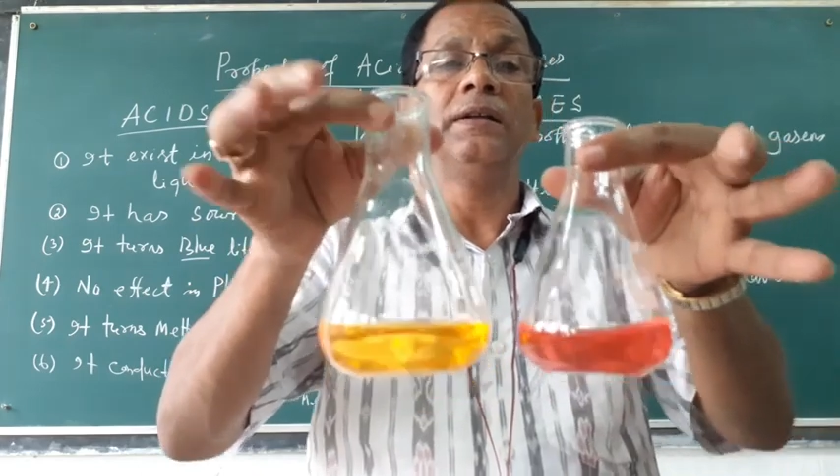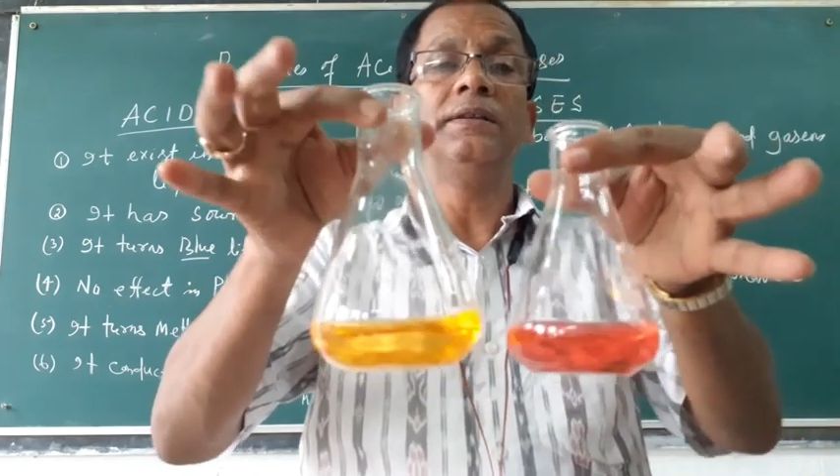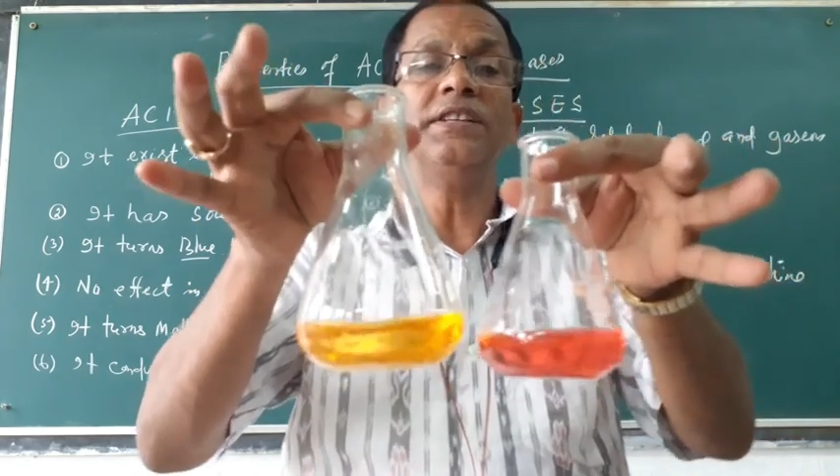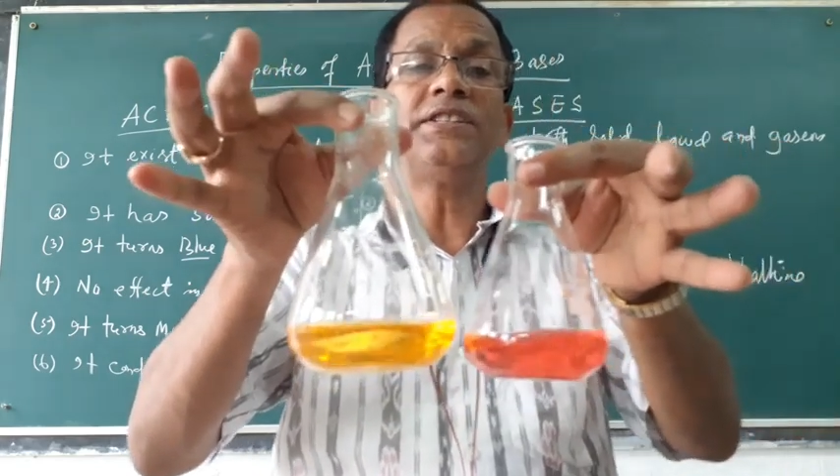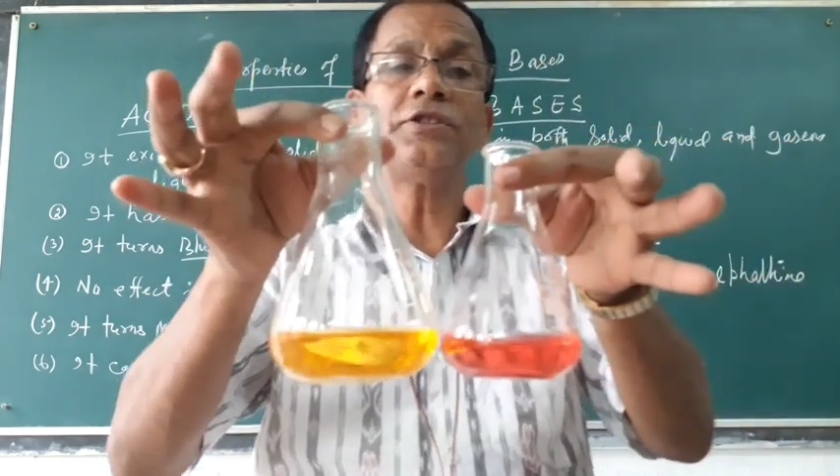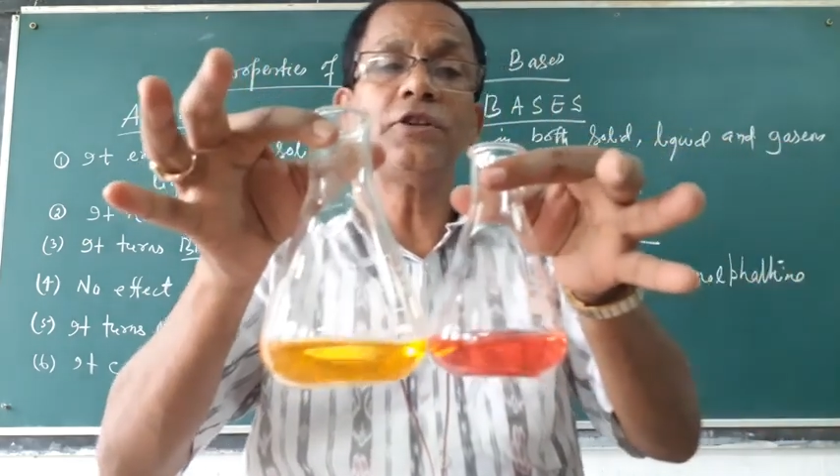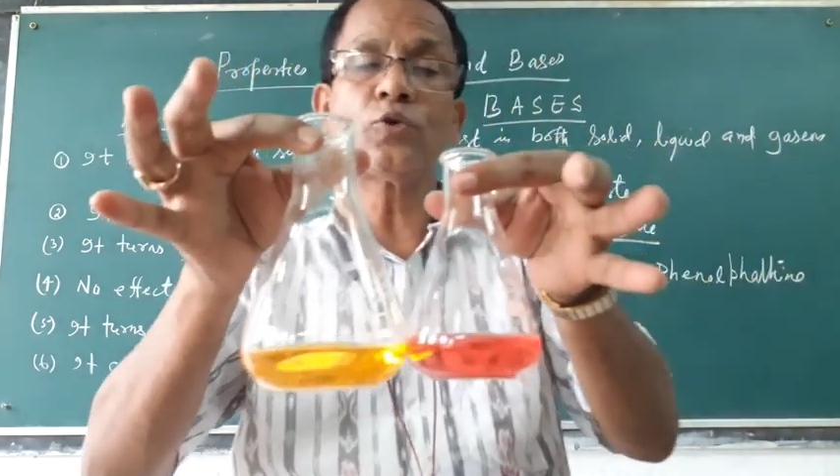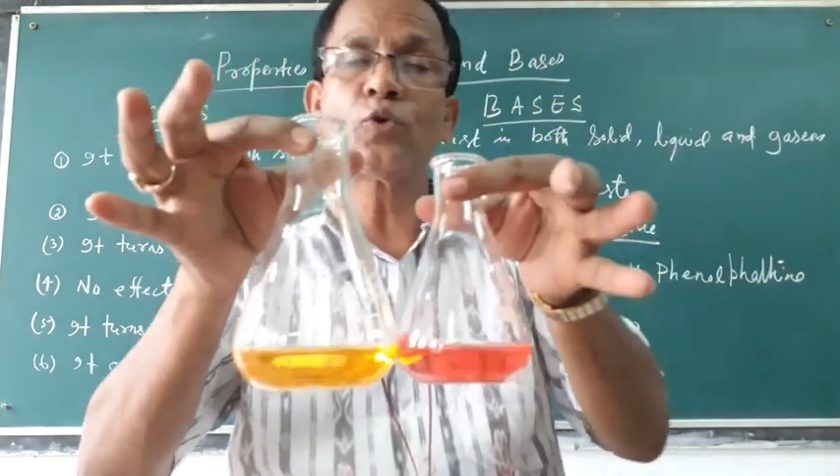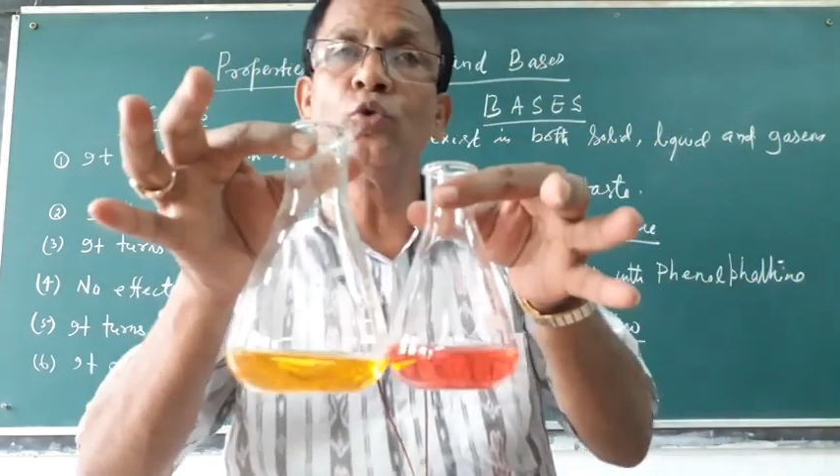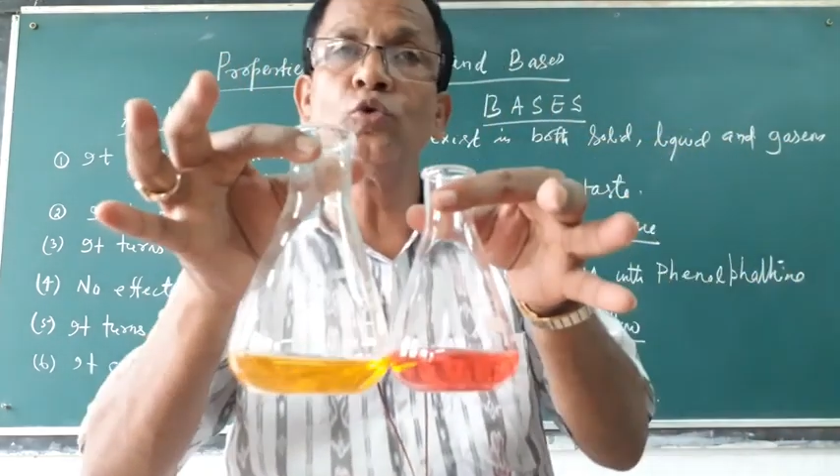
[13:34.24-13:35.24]
This is the
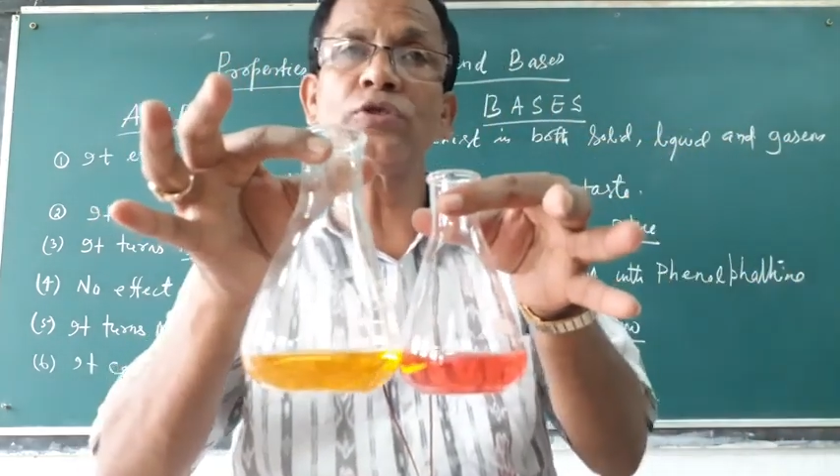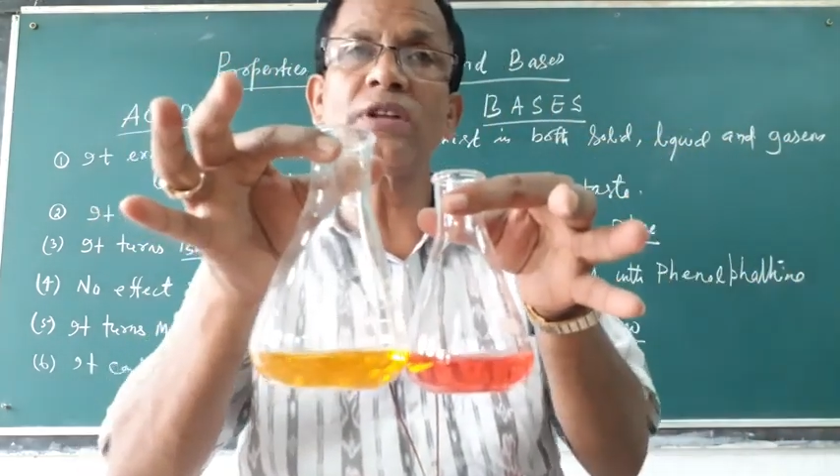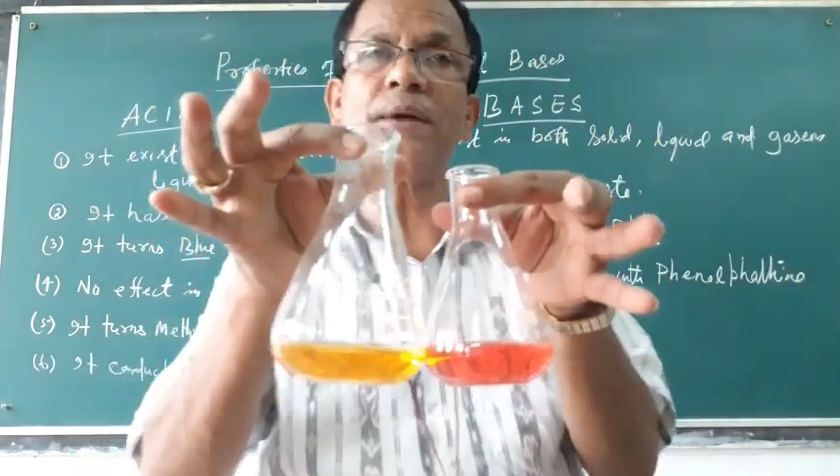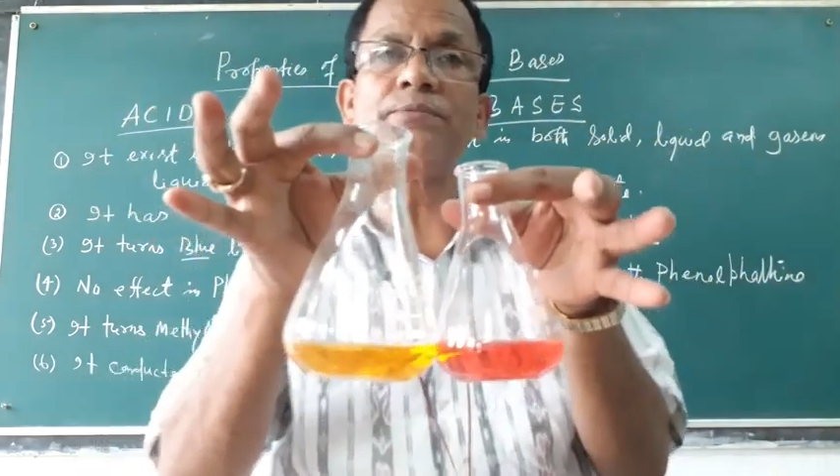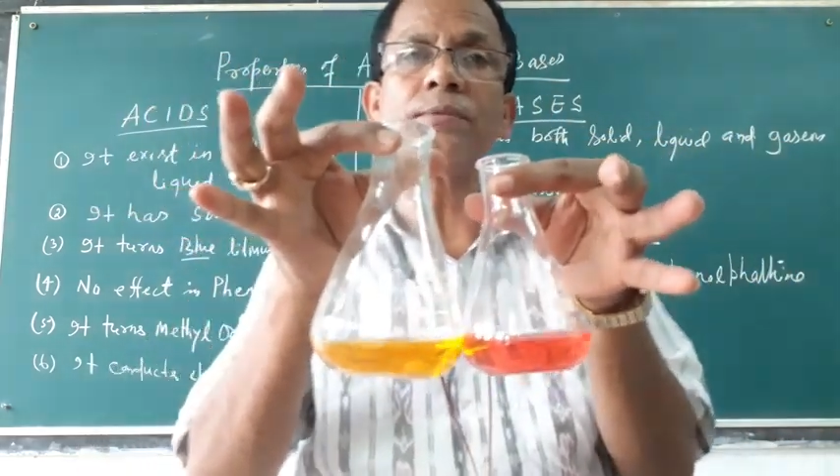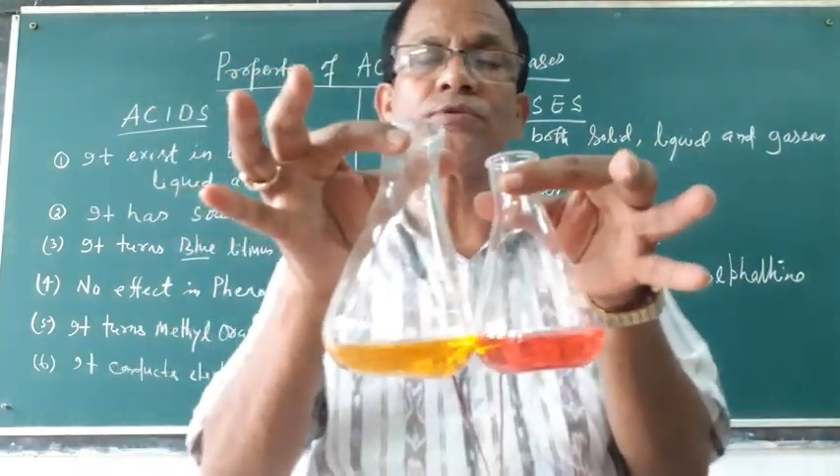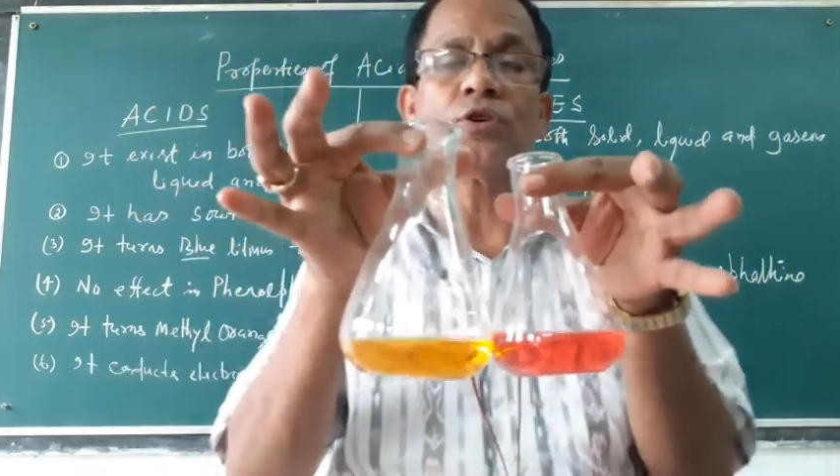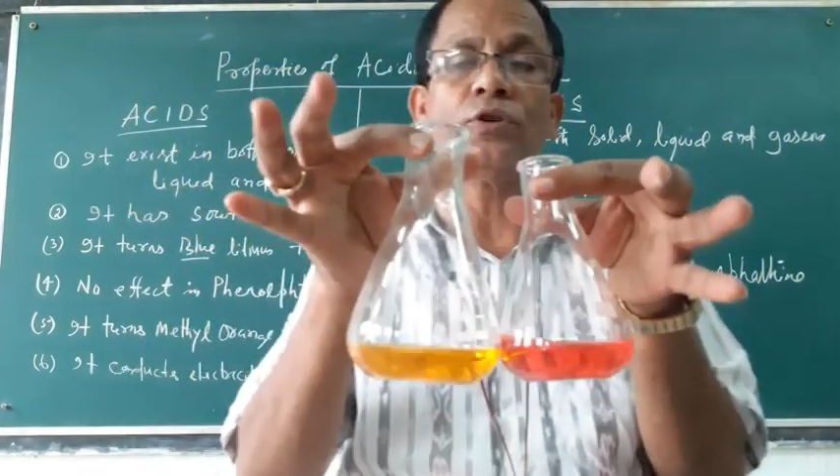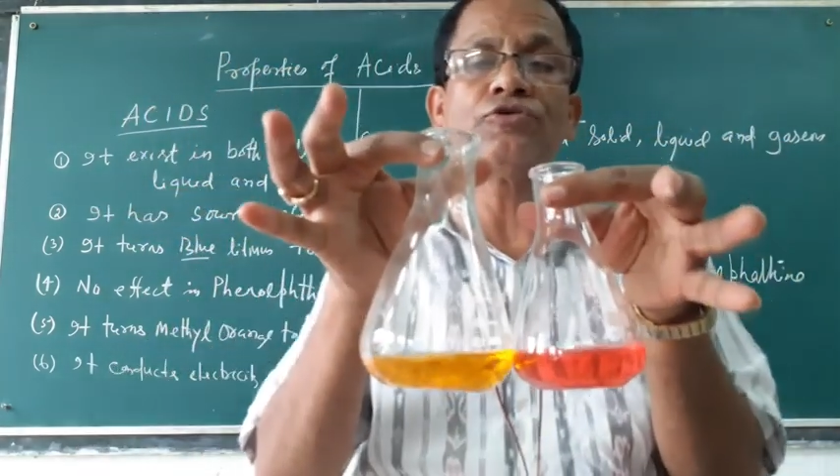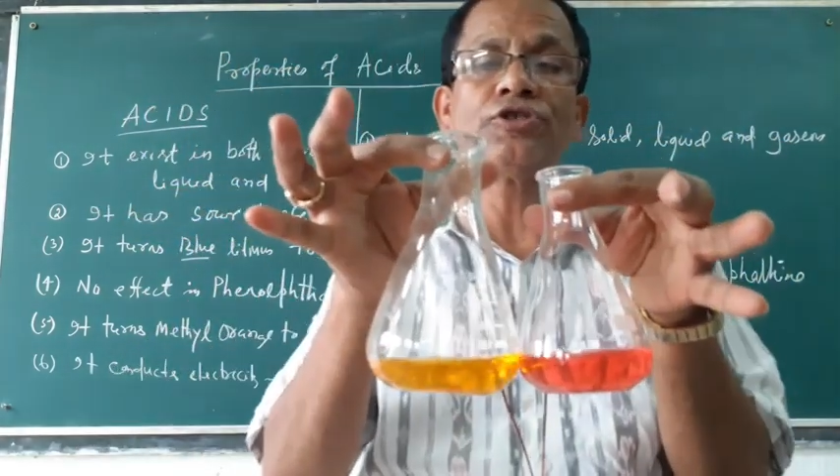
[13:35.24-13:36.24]
two types of
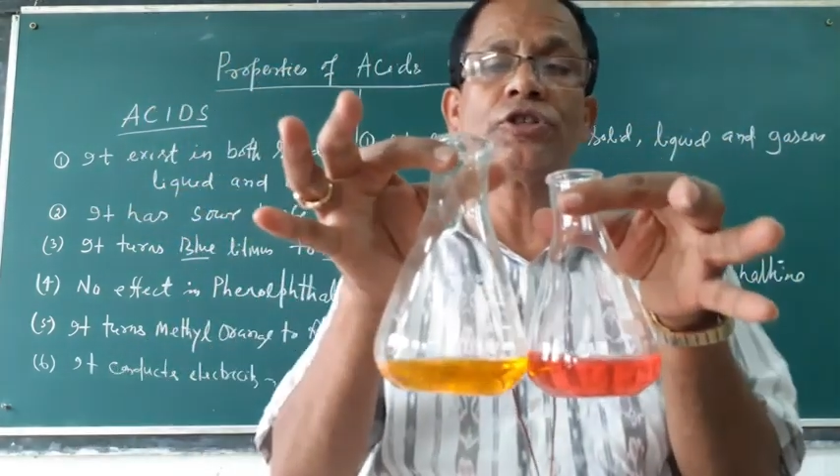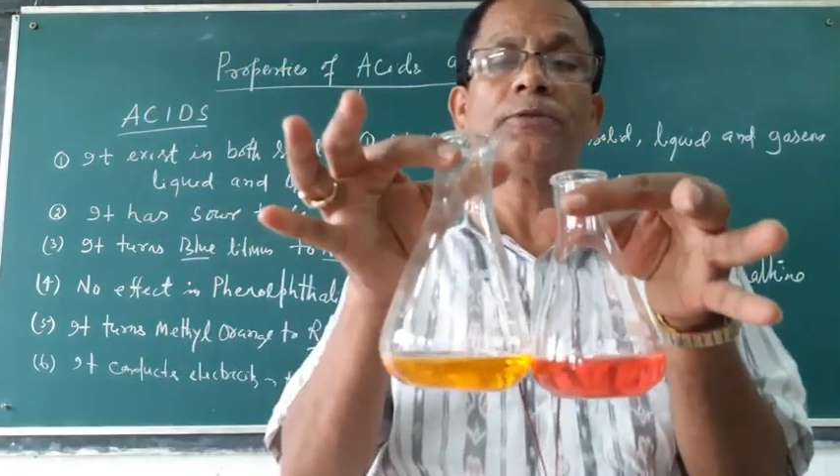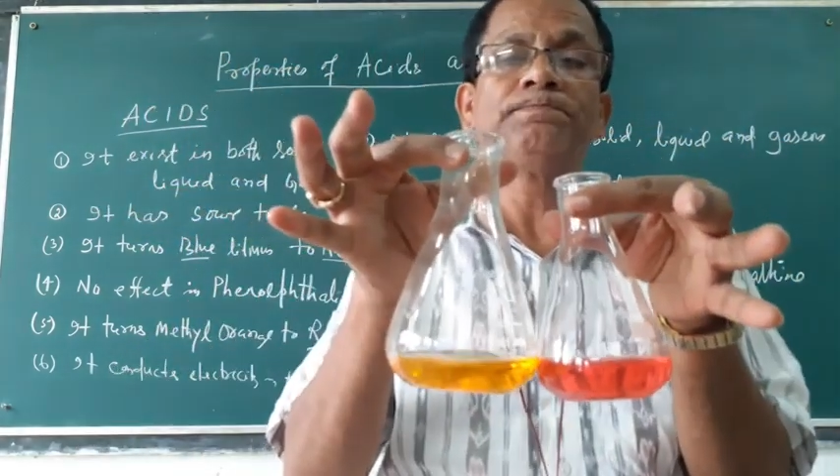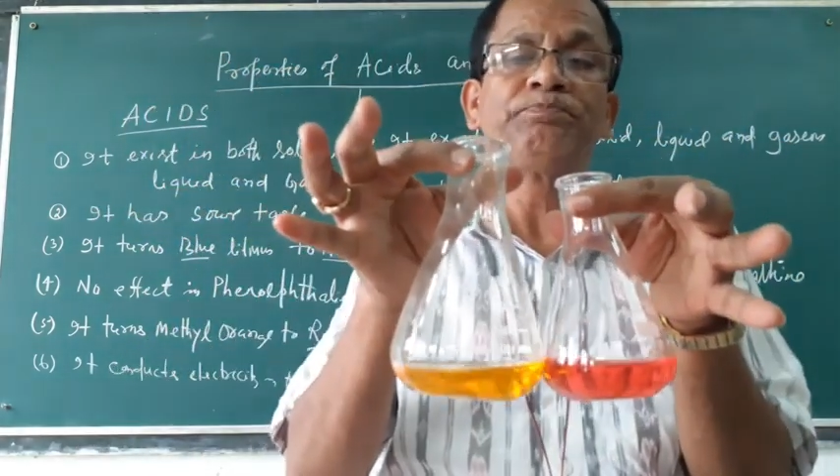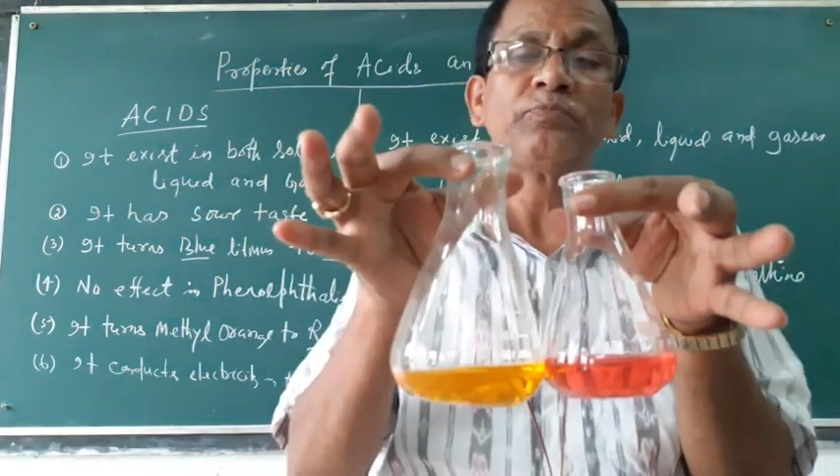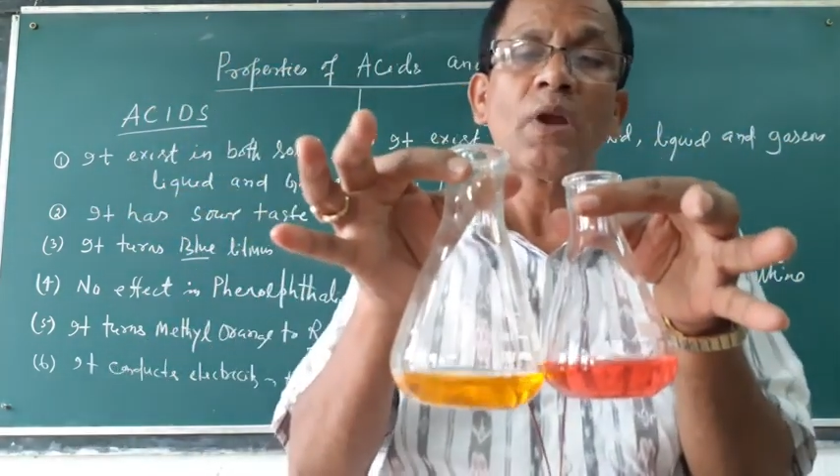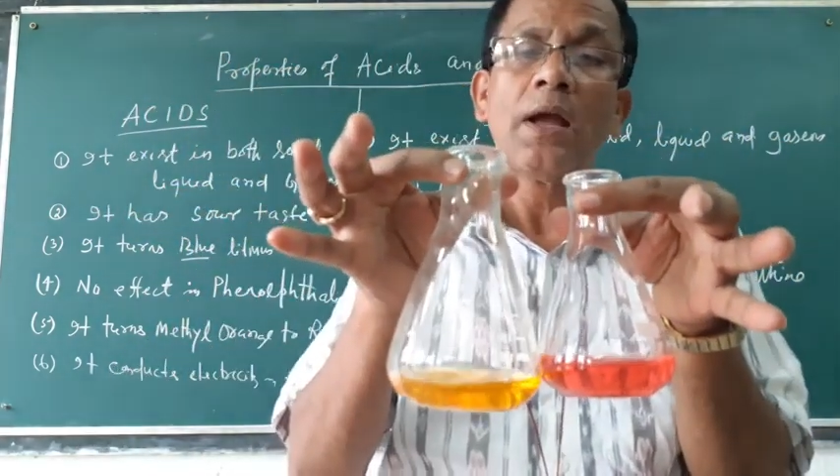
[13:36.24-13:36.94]
solution.